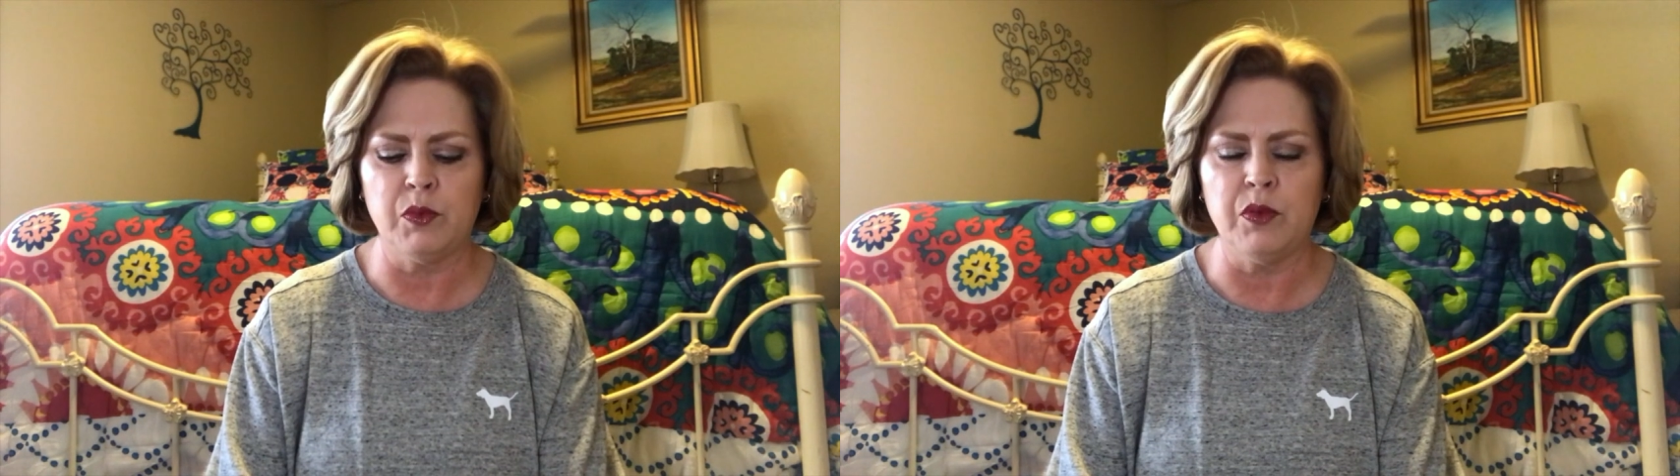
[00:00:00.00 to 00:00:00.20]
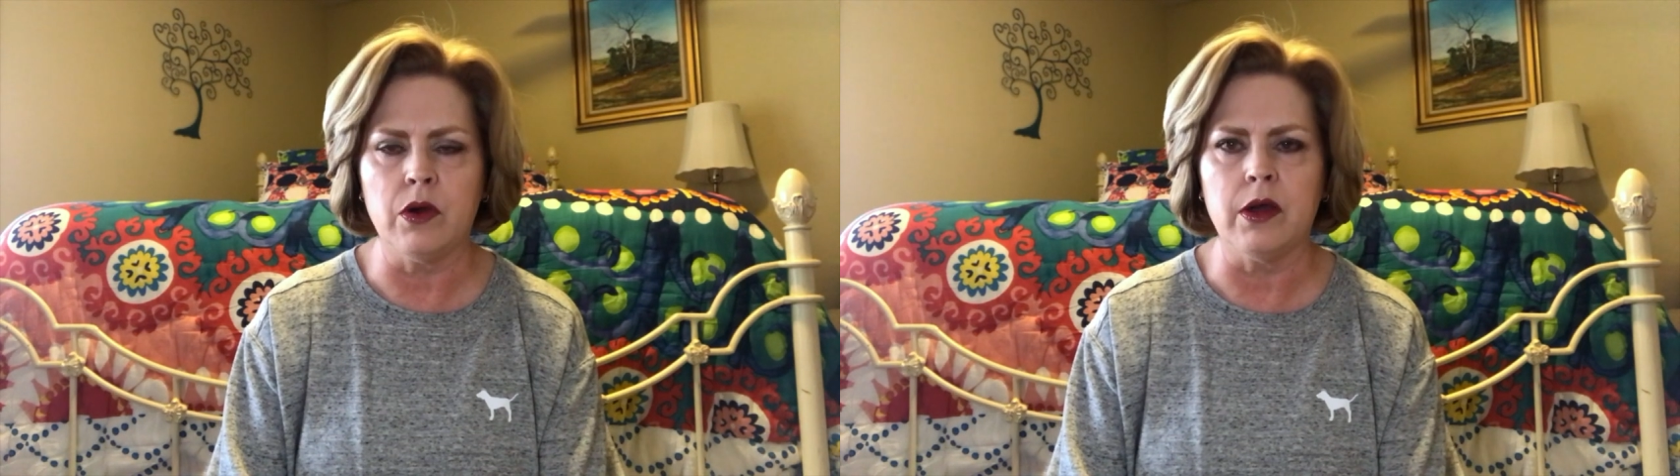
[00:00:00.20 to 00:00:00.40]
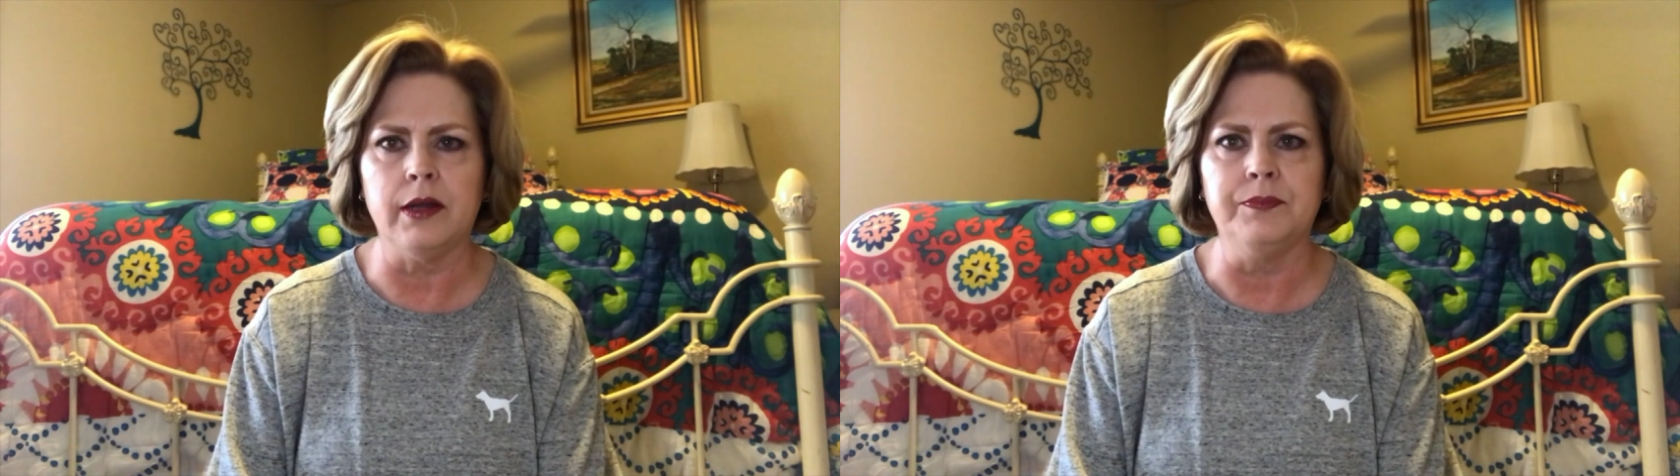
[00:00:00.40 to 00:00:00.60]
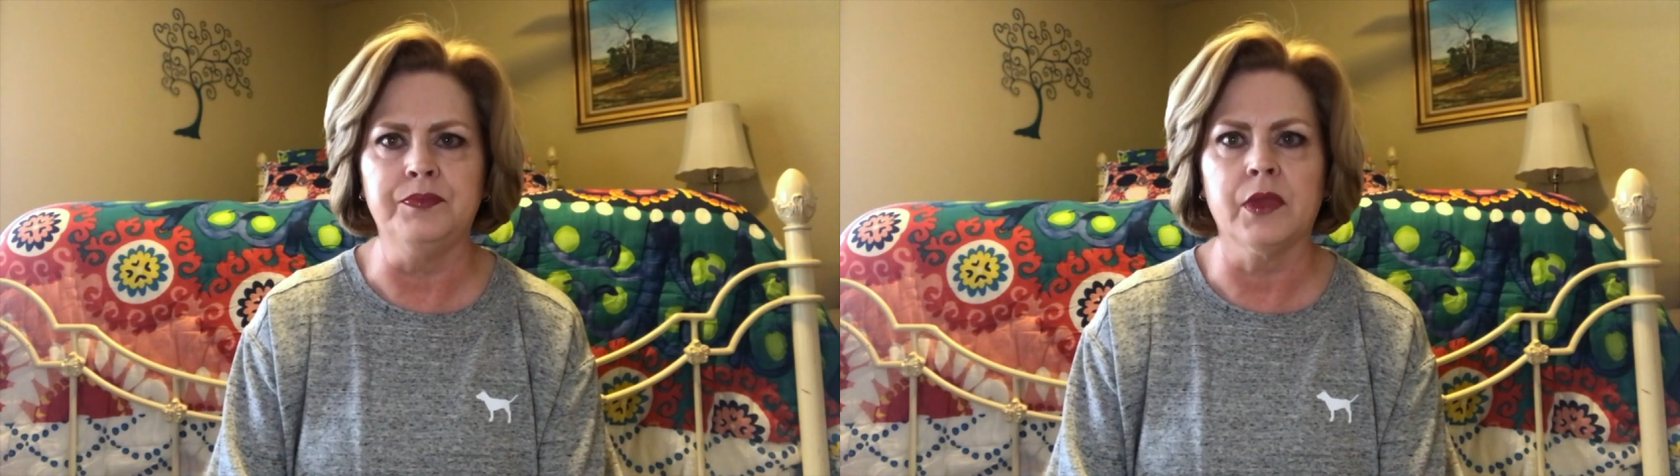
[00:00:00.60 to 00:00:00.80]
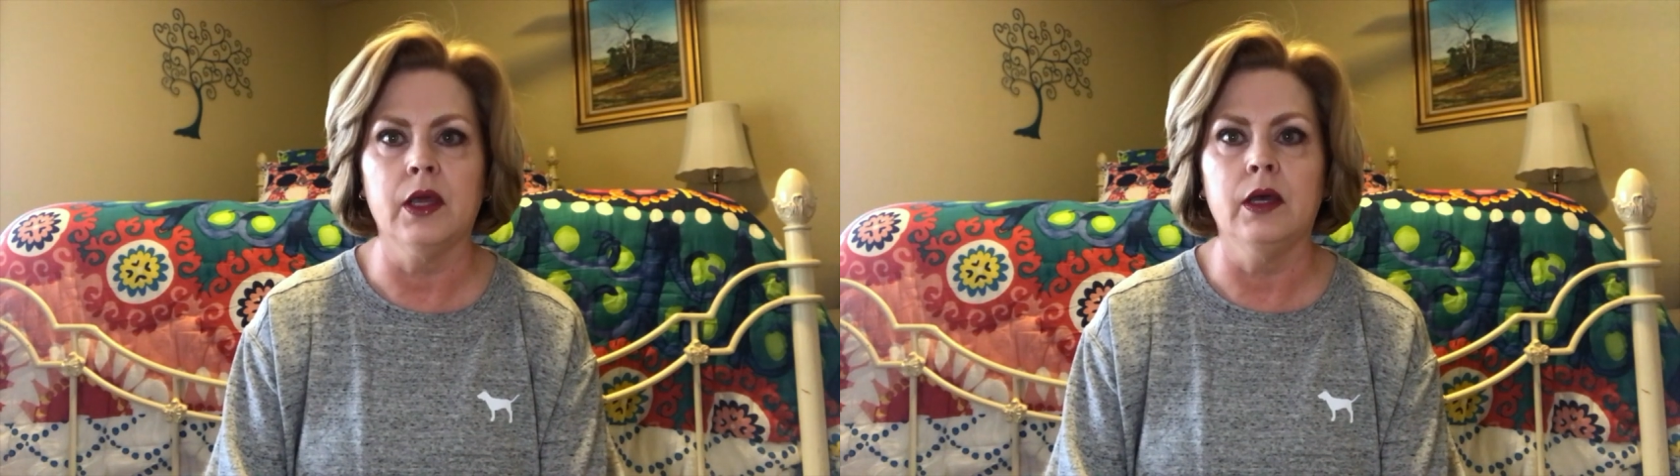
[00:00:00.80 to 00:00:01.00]
upon
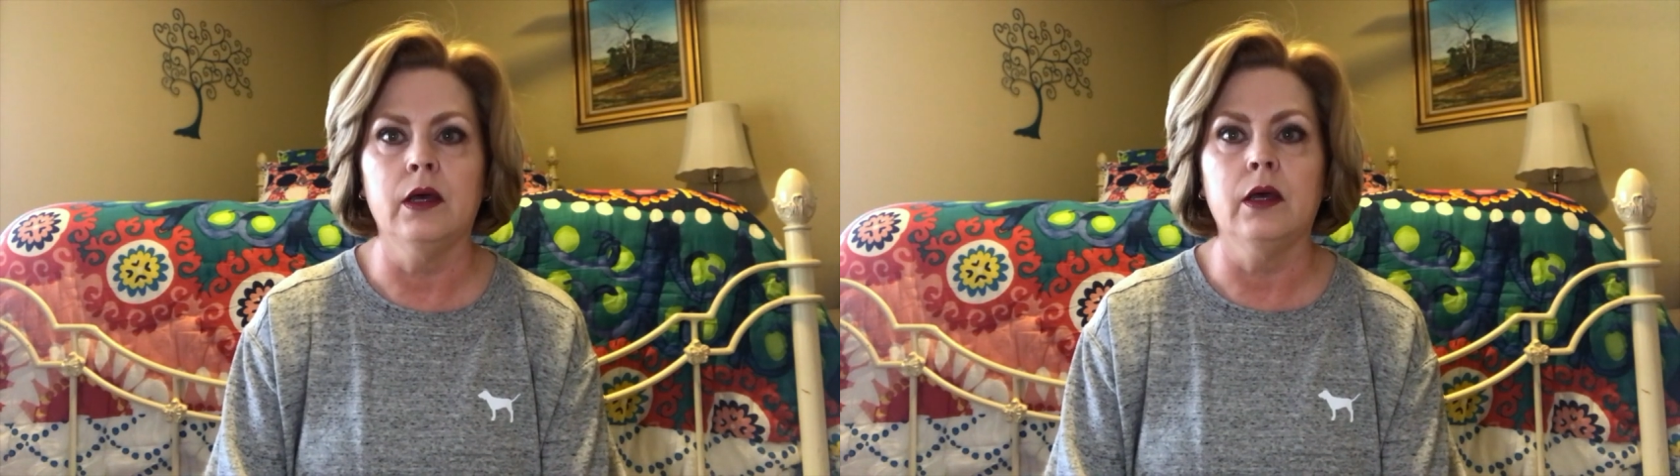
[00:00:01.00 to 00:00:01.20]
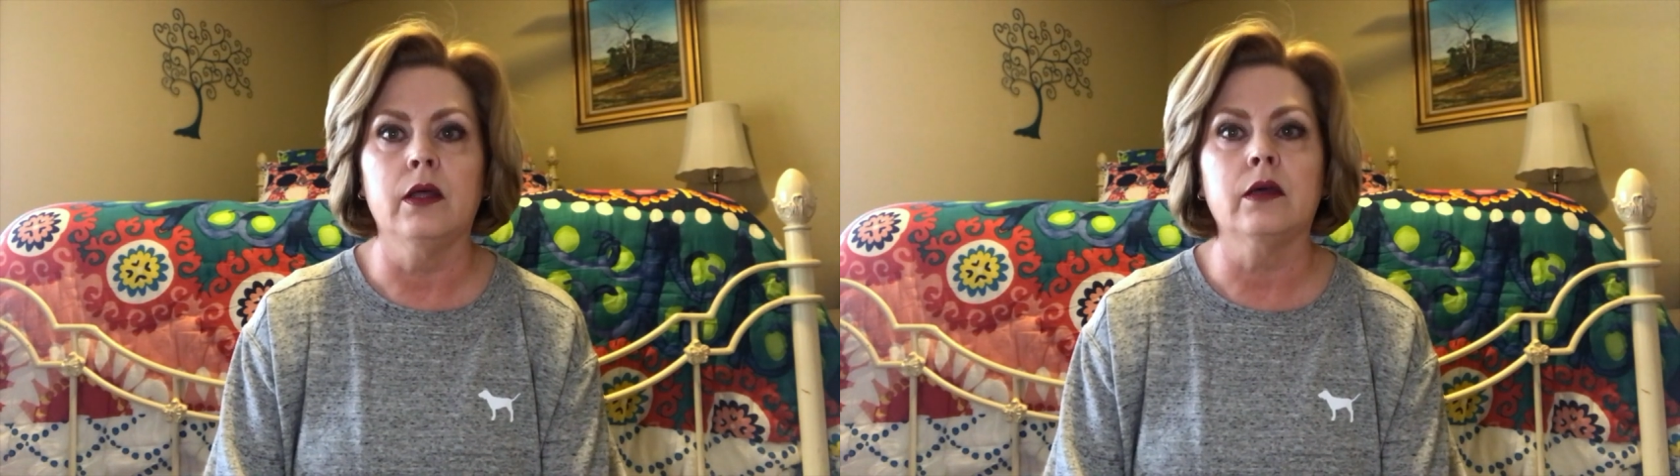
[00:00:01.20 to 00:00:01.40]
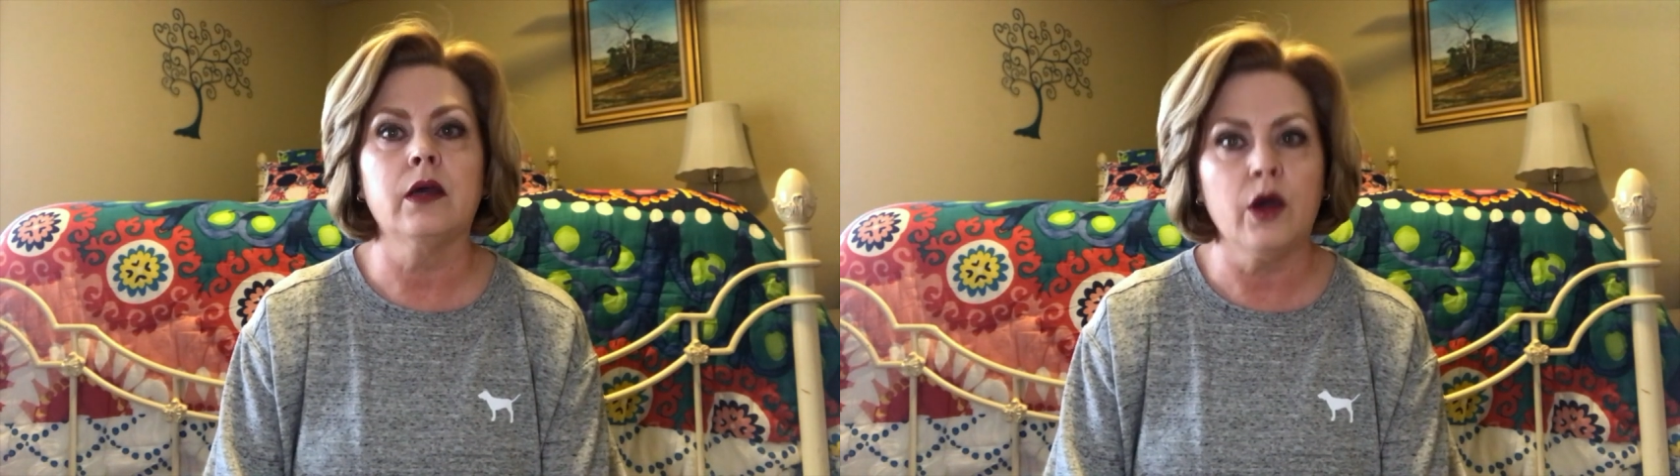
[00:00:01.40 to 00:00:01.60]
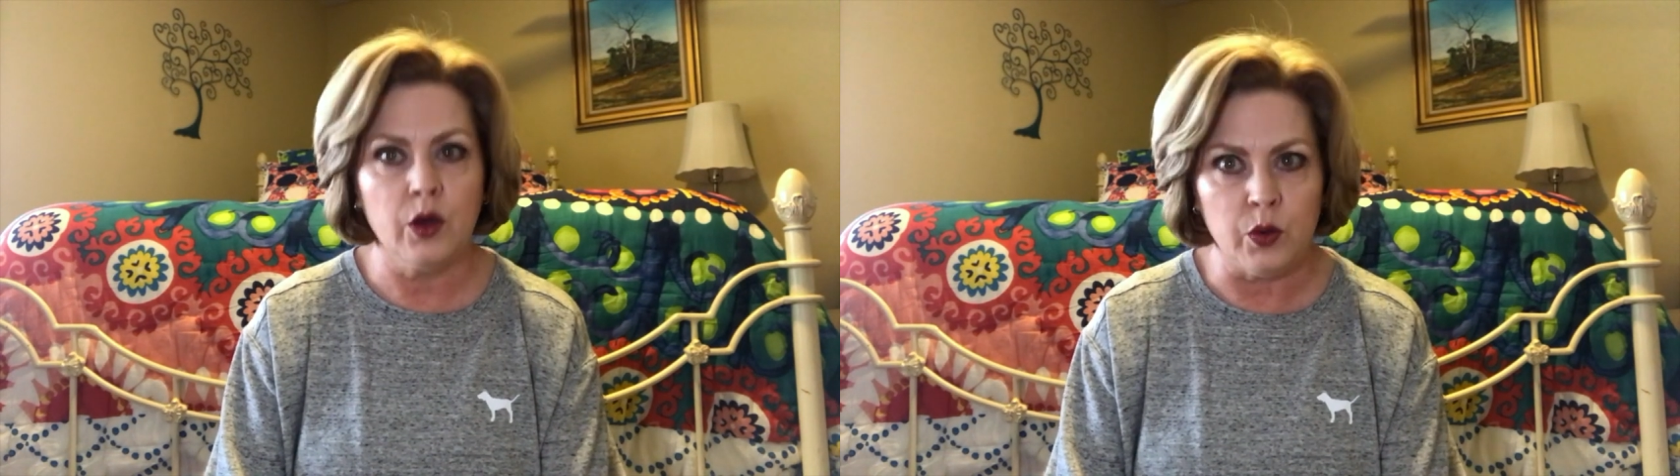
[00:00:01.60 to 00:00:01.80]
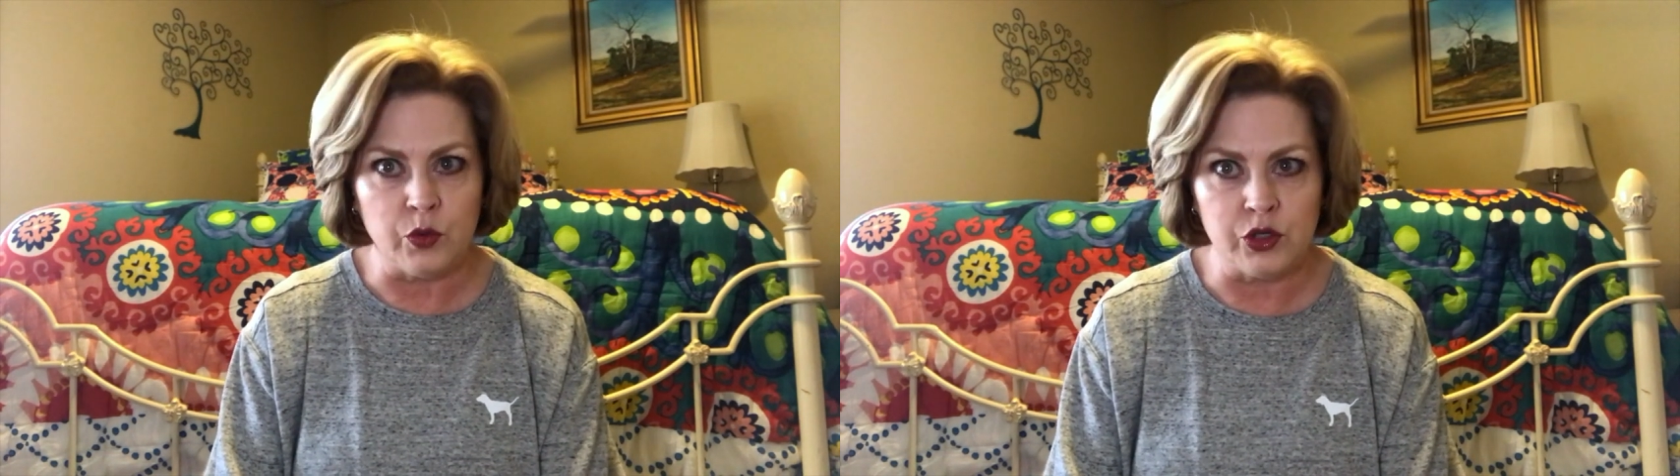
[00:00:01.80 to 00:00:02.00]

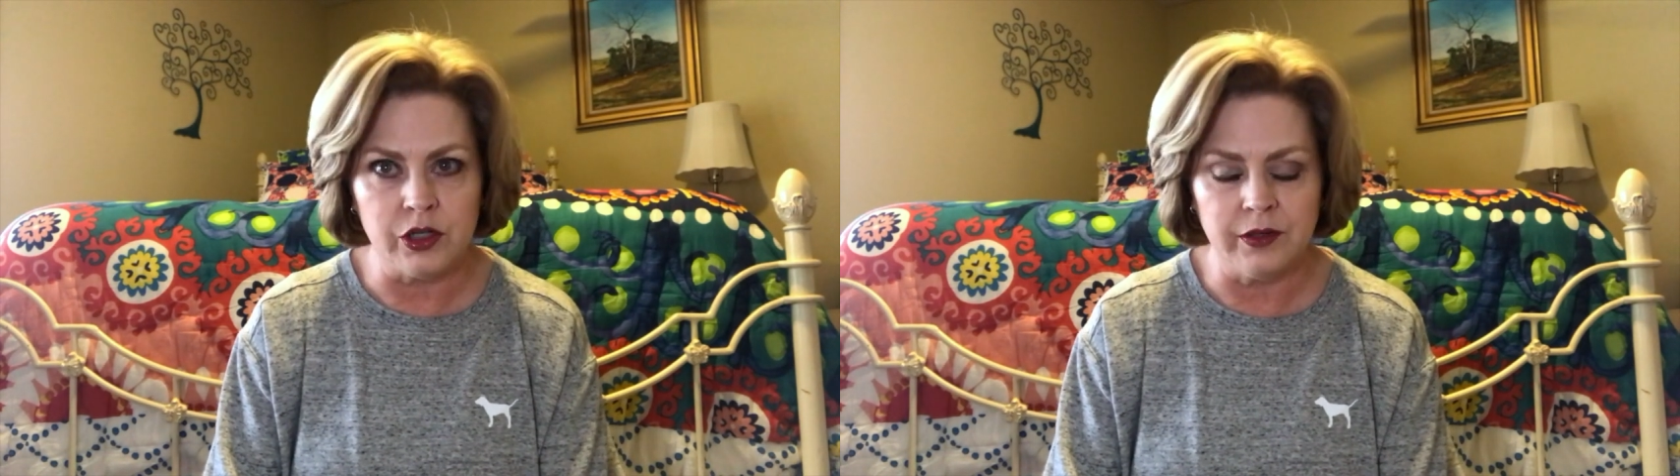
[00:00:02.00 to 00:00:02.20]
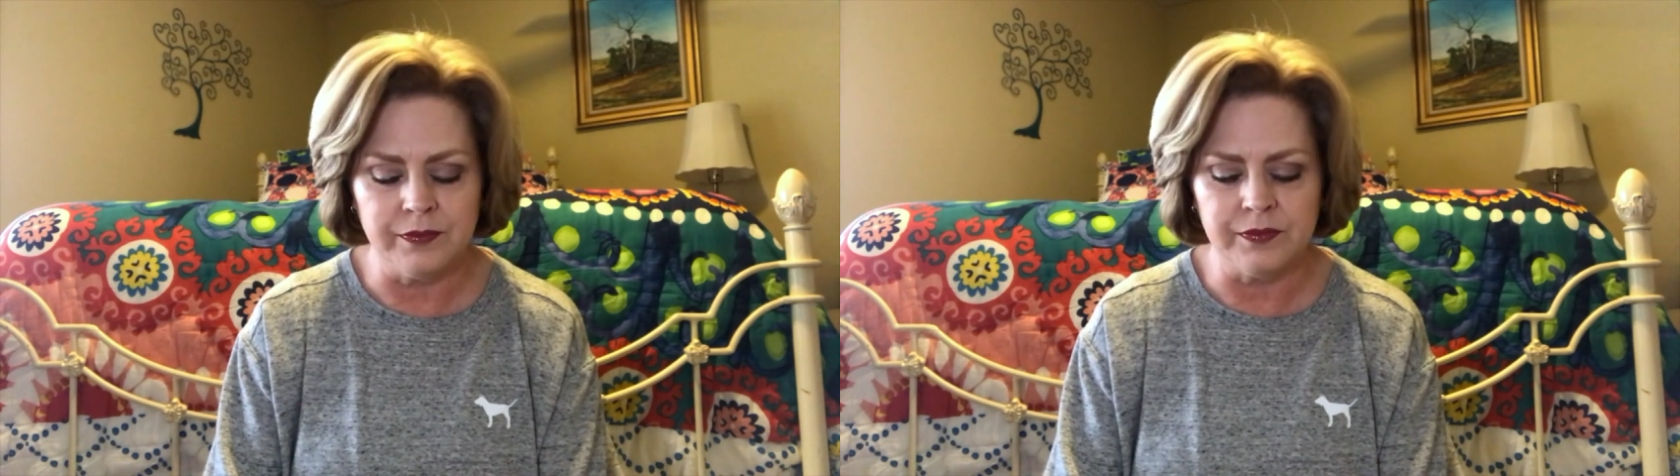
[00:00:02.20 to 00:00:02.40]
Coach,